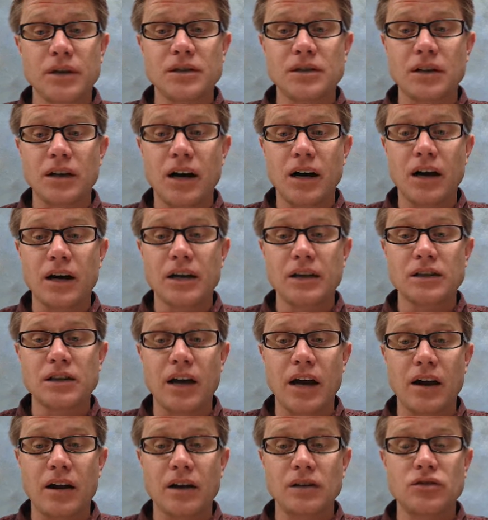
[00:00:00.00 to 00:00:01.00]
but it's not
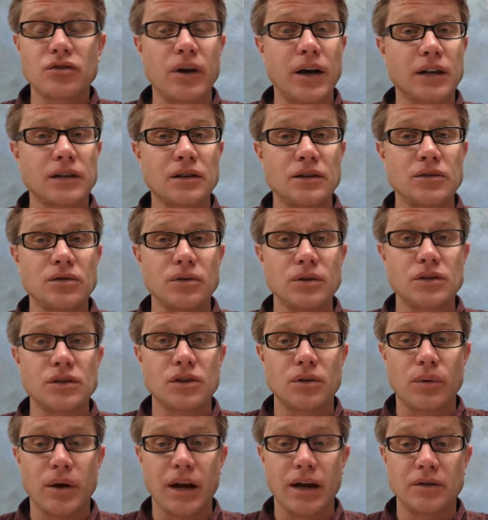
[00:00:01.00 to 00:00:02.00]
atta- attracted to its
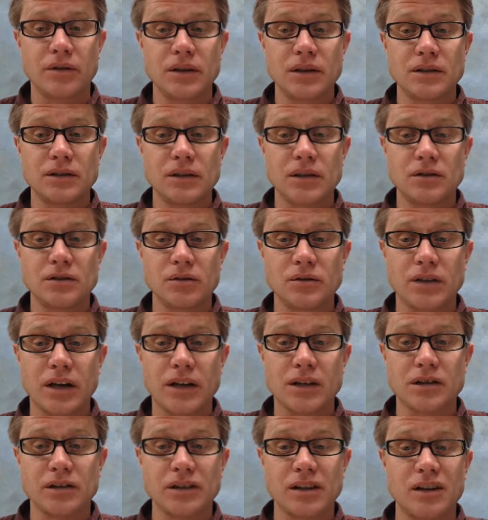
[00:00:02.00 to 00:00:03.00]
surroundings. And so it's
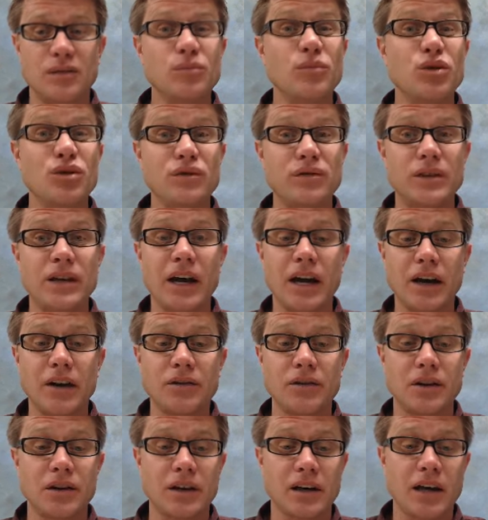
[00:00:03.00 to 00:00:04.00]
actually going to move
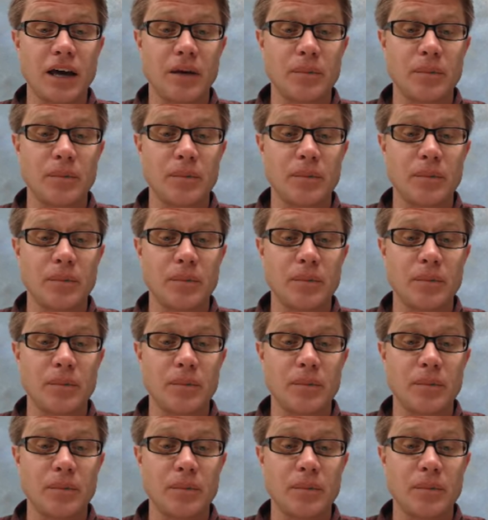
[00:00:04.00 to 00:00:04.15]
down in a